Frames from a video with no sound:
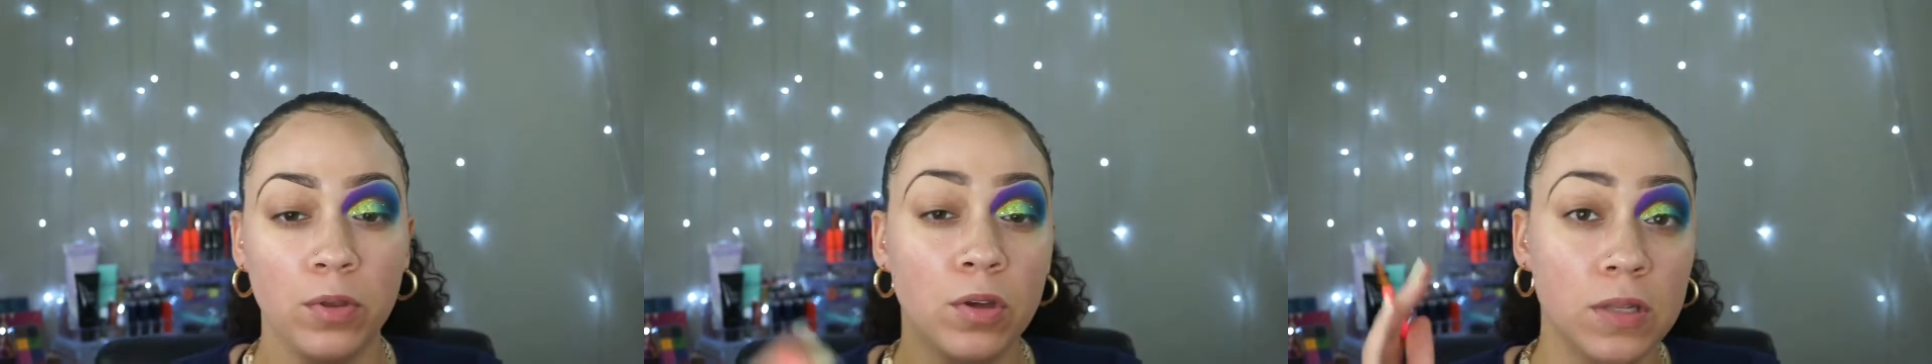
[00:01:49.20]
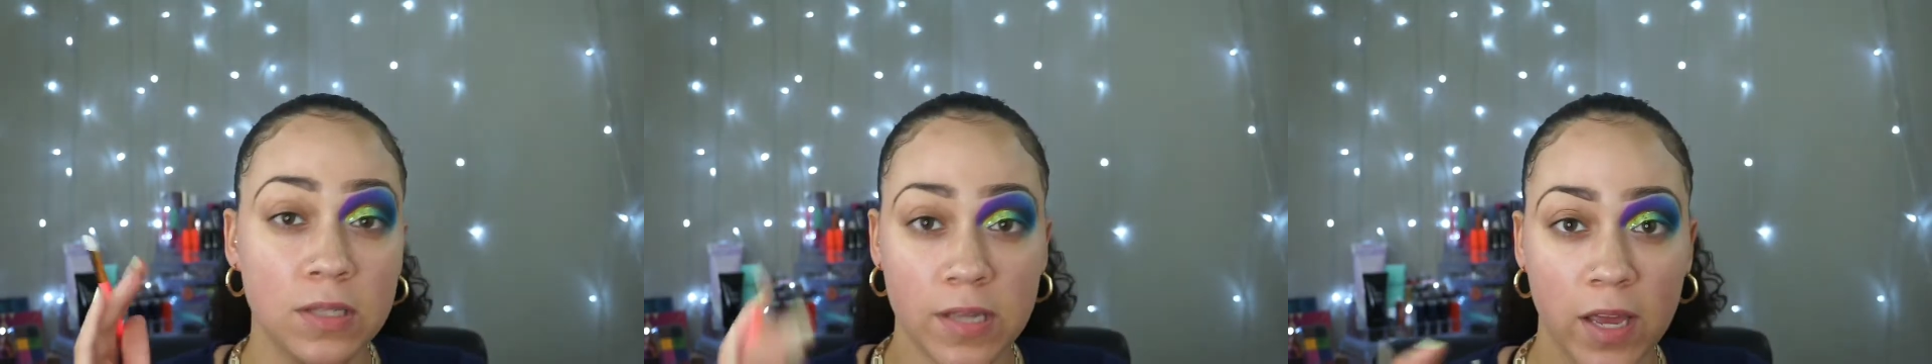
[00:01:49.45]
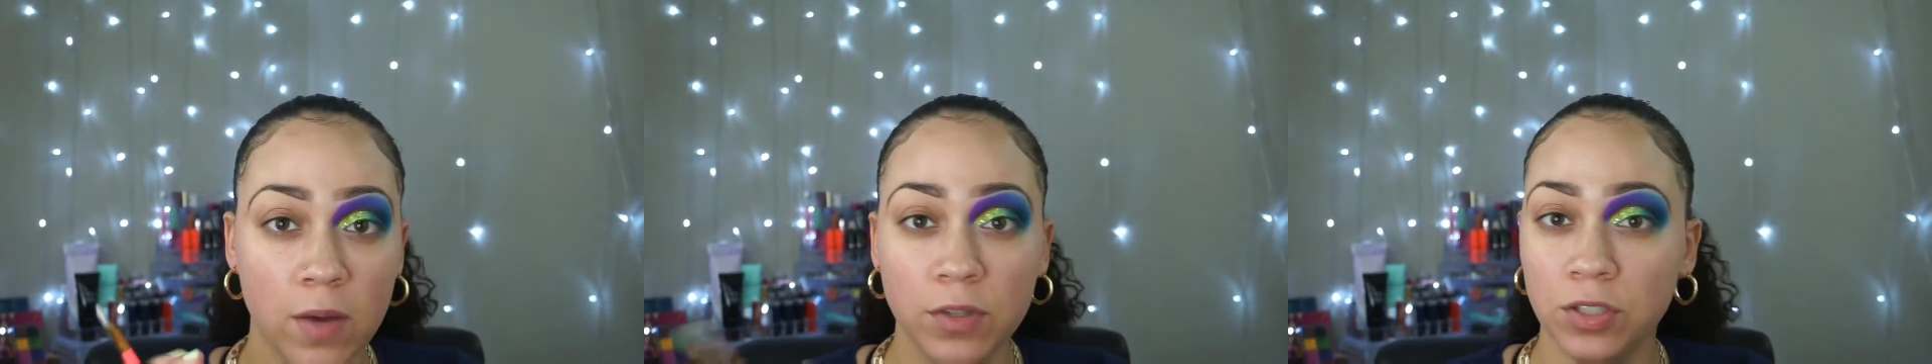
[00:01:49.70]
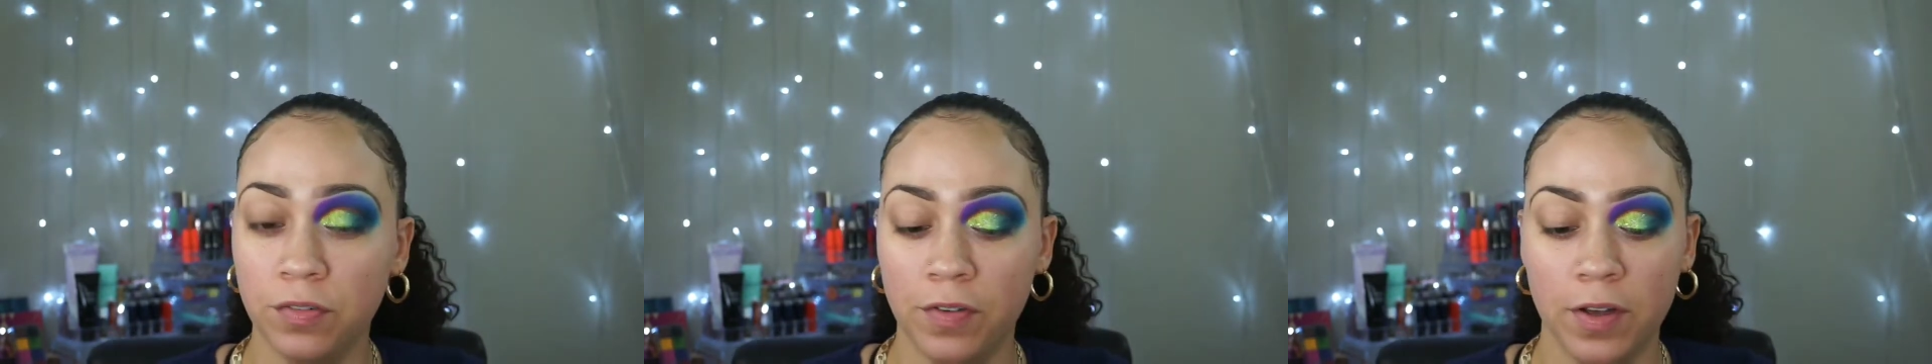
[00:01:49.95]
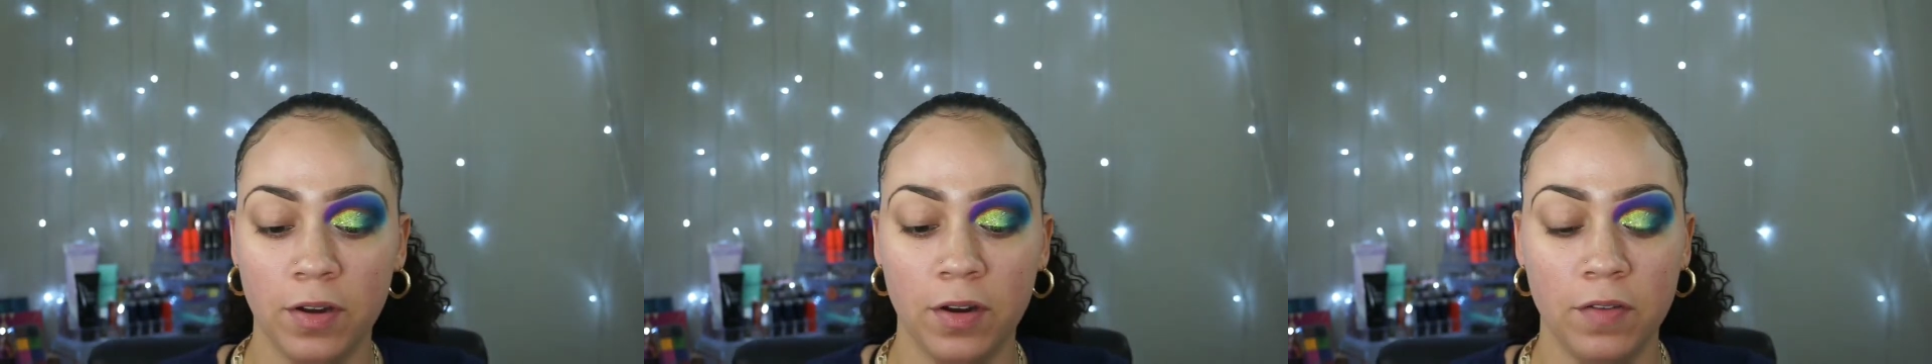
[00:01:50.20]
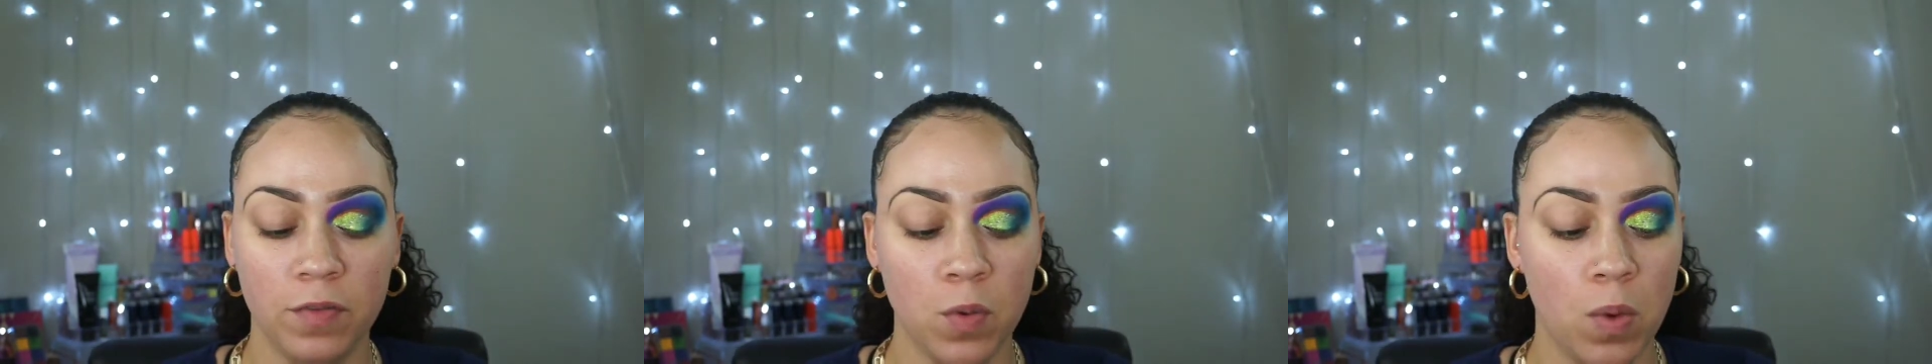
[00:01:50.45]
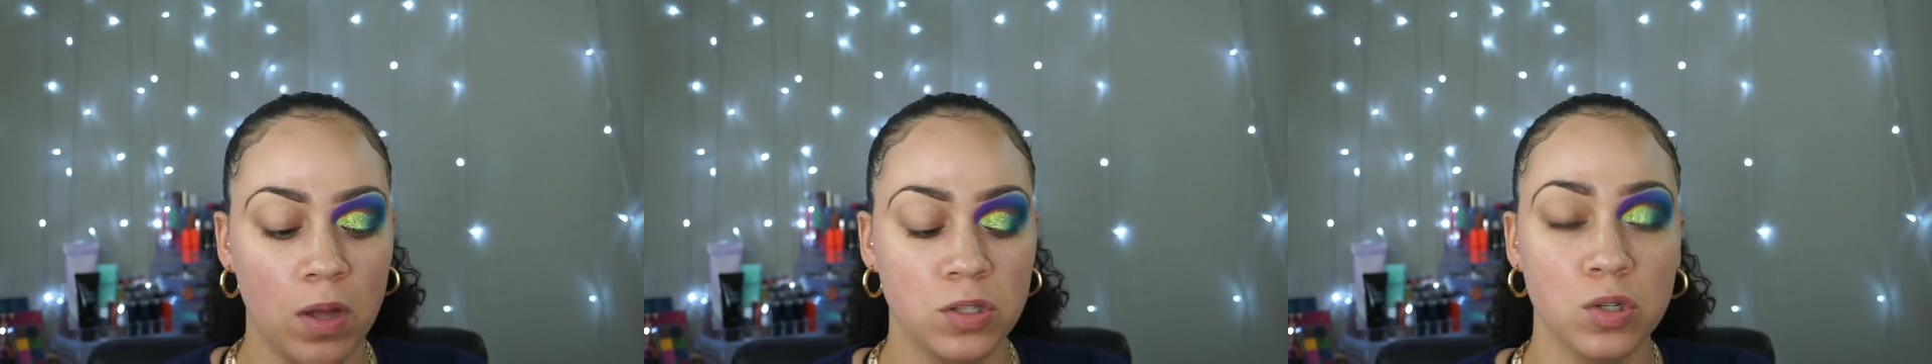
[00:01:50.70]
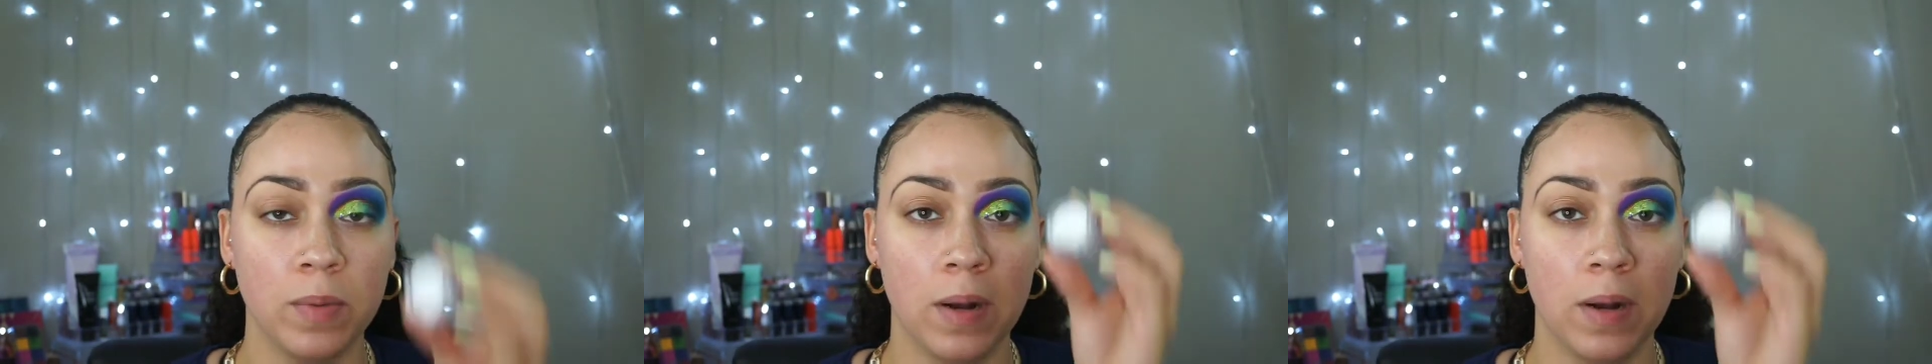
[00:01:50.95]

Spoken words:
You can take it with your finger if you want to,